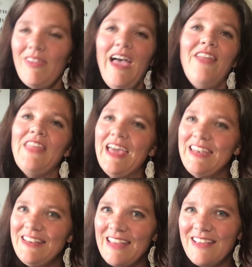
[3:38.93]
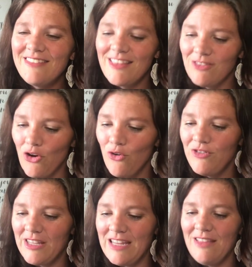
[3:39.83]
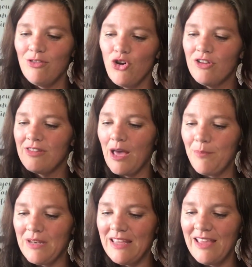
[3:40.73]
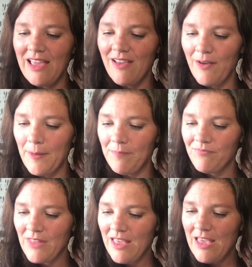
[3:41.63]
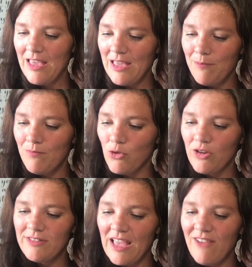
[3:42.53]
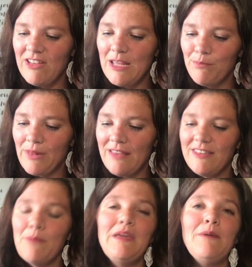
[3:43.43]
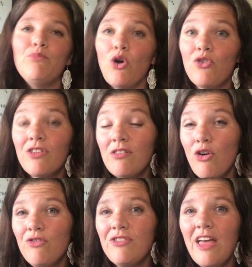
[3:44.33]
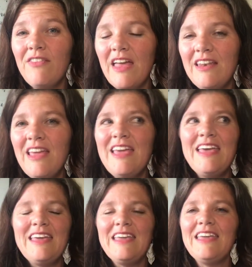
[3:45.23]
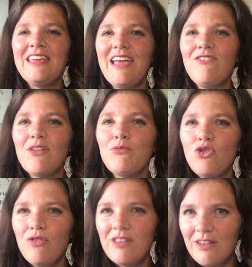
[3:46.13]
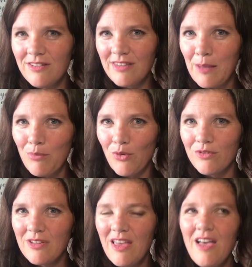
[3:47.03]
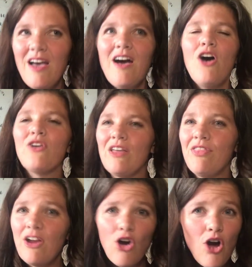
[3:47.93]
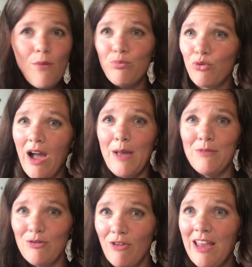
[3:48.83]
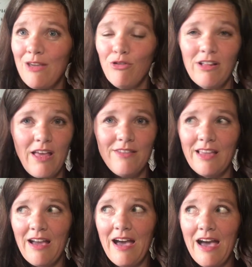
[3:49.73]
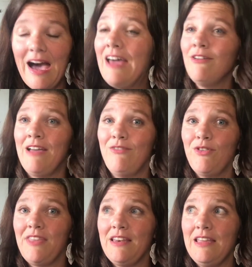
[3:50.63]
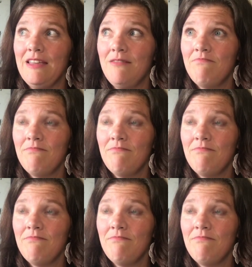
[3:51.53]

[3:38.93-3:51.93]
And then he takes the loaves and he looks up and he looks to heaven, he blessed them, he broke the loaves, and then he gave them to the disciples. Okay, they're all primed and ready, realizing, I don't have what they need.